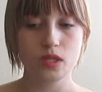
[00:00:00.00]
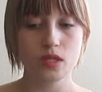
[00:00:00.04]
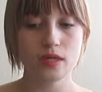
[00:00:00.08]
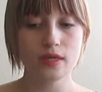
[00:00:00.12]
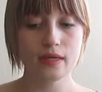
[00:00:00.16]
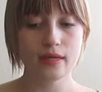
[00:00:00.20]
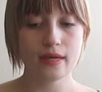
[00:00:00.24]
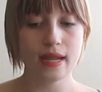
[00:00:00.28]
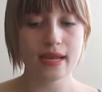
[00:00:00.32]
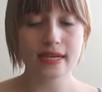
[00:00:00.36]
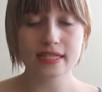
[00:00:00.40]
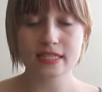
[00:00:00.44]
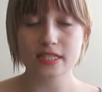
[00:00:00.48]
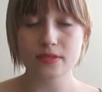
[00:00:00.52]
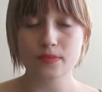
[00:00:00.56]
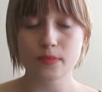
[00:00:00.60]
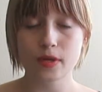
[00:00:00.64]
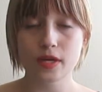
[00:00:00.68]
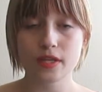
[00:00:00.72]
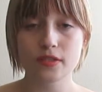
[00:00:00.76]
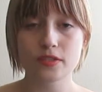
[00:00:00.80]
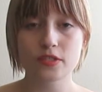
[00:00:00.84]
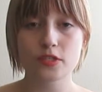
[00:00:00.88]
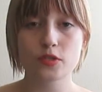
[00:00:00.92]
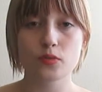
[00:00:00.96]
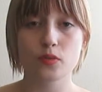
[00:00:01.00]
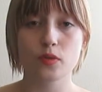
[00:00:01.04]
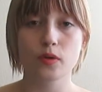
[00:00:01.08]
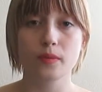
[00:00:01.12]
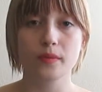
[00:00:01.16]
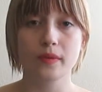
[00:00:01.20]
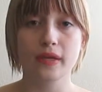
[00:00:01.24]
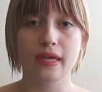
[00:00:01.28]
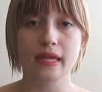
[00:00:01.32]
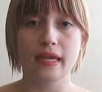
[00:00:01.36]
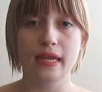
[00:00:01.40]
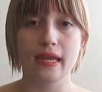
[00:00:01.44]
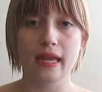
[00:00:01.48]
Next month's will
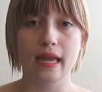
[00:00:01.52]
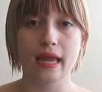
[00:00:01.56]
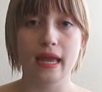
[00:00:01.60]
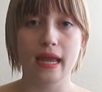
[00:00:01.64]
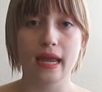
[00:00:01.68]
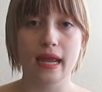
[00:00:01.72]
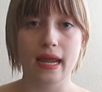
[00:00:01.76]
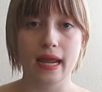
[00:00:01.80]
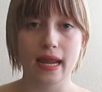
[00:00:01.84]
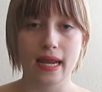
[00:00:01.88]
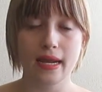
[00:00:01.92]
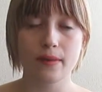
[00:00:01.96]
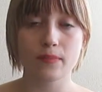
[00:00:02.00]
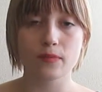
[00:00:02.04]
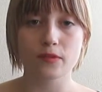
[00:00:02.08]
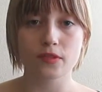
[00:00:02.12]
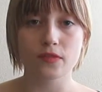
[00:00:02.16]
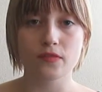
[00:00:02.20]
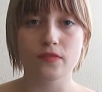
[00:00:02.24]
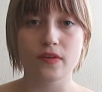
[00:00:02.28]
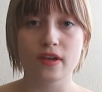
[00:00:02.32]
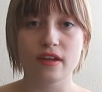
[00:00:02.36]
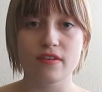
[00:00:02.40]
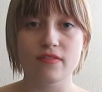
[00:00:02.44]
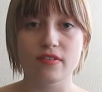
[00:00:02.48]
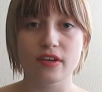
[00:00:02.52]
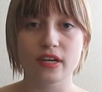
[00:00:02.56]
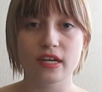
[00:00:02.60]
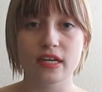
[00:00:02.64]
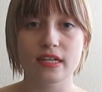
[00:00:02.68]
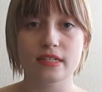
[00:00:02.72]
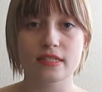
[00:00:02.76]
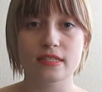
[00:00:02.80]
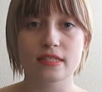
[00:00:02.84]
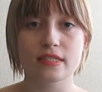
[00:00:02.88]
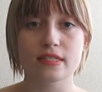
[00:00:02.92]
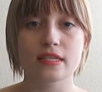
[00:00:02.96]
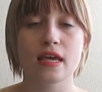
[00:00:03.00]
be April
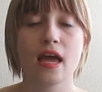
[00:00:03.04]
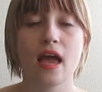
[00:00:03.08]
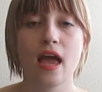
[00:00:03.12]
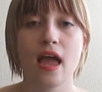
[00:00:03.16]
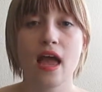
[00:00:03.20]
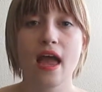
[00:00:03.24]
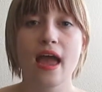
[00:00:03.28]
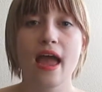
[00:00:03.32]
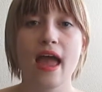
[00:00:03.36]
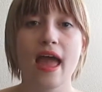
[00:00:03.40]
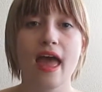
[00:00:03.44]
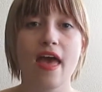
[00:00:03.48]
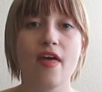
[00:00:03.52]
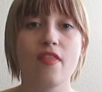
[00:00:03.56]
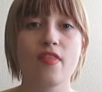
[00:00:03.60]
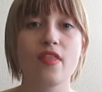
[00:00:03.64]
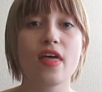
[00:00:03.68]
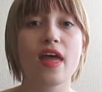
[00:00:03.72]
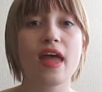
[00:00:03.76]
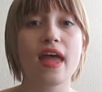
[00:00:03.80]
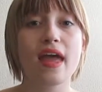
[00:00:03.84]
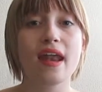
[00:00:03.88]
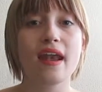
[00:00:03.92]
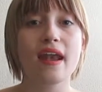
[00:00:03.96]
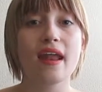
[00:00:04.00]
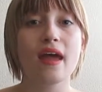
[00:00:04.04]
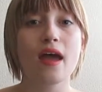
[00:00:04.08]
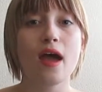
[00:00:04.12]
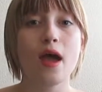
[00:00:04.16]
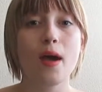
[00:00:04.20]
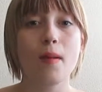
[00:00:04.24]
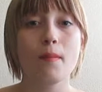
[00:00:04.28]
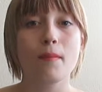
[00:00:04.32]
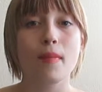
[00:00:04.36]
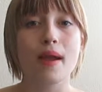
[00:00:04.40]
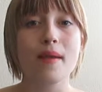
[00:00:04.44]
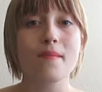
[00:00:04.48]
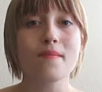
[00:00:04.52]
favorites, and then
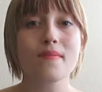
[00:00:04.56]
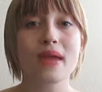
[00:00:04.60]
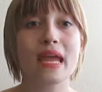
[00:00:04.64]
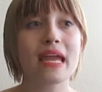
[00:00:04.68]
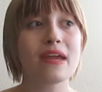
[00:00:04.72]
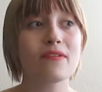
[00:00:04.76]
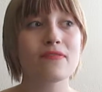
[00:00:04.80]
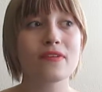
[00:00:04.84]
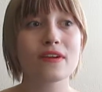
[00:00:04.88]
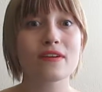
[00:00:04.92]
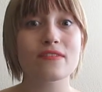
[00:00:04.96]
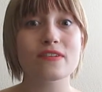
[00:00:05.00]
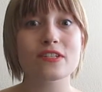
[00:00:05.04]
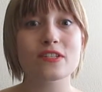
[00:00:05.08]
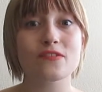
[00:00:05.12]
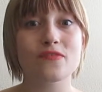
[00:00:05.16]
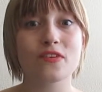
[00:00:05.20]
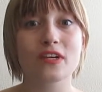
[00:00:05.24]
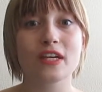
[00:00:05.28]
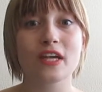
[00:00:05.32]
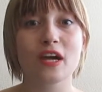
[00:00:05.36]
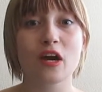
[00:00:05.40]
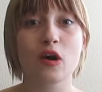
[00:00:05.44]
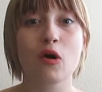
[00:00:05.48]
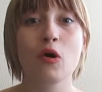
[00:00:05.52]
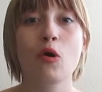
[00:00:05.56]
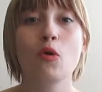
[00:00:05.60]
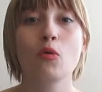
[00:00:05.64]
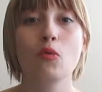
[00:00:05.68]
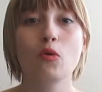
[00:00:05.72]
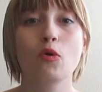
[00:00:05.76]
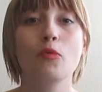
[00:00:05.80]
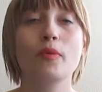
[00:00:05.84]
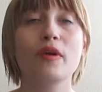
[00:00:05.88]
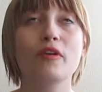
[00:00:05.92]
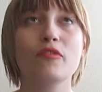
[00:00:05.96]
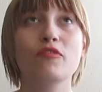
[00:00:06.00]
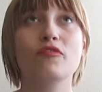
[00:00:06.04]
my May favorites video
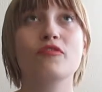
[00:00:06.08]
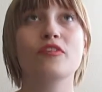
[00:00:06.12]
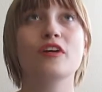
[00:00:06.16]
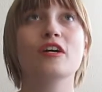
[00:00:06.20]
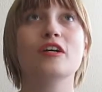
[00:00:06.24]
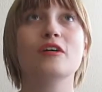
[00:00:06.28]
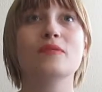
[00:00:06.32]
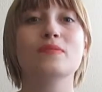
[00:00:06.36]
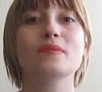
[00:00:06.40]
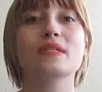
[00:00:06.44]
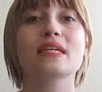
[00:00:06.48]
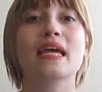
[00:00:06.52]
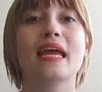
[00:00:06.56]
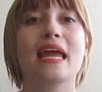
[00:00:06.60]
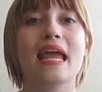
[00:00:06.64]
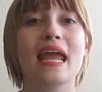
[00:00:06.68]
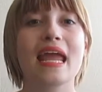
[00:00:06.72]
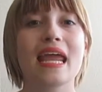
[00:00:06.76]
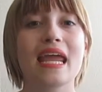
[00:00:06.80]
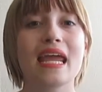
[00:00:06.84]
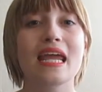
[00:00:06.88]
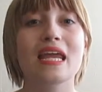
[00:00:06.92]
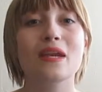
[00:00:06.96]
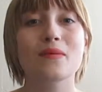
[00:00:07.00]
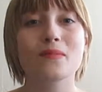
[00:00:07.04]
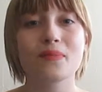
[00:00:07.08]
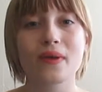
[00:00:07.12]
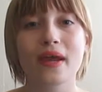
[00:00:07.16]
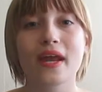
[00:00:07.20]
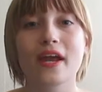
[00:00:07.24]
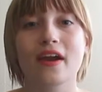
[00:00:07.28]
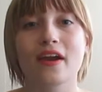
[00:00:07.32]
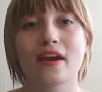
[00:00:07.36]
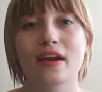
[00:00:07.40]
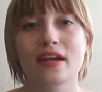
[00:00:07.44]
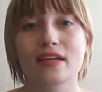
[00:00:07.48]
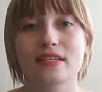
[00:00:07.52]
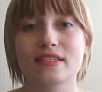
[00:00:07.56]
will be filmed in
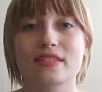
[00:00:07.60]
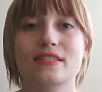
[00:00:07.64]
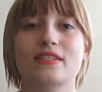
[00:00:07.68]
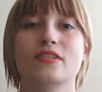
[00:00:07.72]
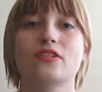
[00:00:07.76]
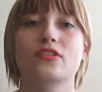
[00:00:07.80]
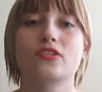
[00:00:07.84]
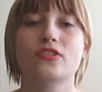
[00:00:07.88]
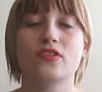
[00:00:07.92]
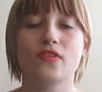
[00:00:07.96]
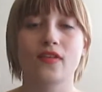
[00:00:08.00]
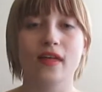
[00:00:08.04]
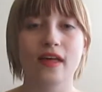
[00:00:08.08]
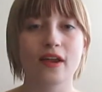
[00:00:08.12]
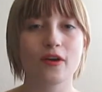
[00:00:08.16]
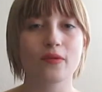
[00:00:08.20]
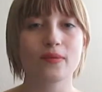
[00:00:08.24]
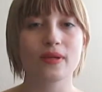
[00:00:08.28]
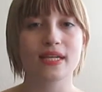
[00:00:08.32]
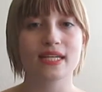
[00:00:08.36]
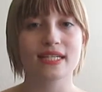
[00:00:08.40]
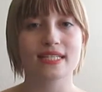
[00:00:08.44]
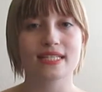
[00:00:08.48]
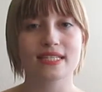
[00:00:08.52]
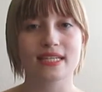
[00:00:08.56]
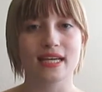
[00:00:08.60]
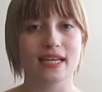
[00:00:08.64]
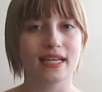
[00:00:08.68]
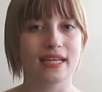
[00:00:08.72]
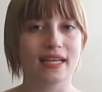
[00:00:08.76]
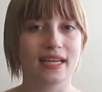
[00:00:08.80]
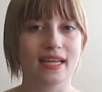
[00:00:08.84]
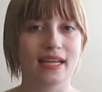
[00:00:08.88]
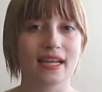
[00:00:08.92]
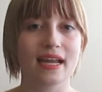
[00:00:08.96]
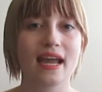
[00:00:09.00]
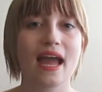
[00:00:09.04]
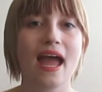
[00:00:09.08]
Paris, so that'll be
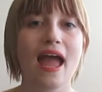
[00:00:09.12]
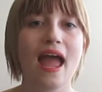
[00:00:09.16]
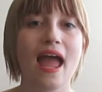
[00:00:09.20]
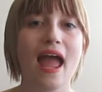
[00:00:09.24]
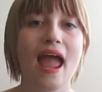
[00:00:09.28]
exciting.